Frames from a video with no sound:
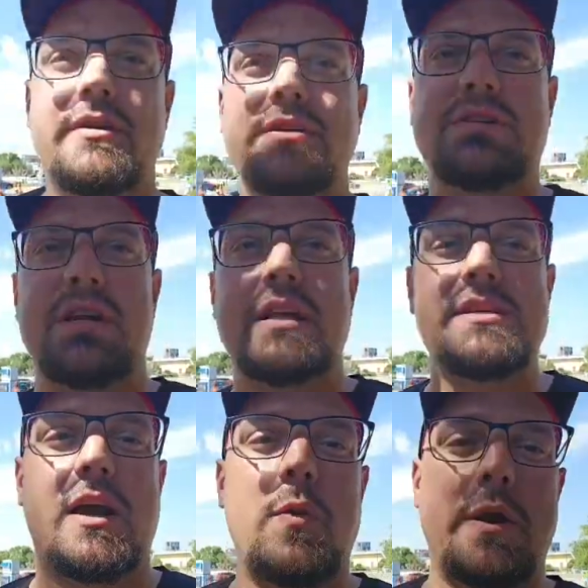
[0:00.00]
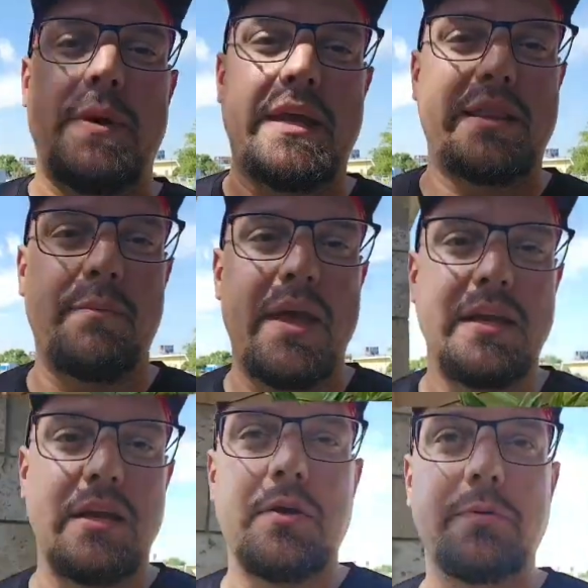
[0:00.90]
Just gonna take a quick peek at the
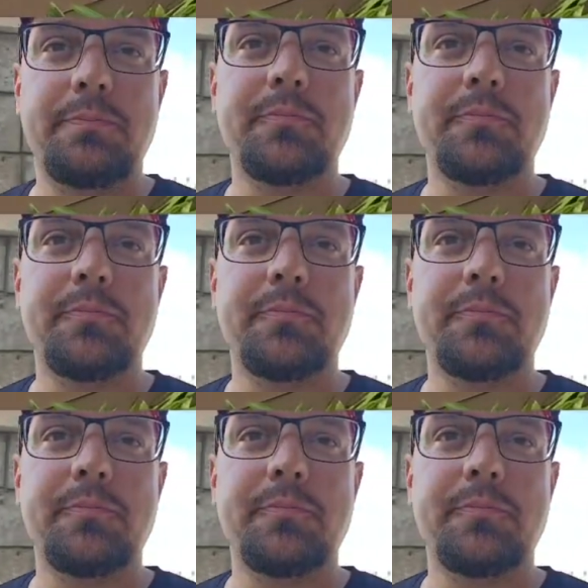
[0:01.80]
menu.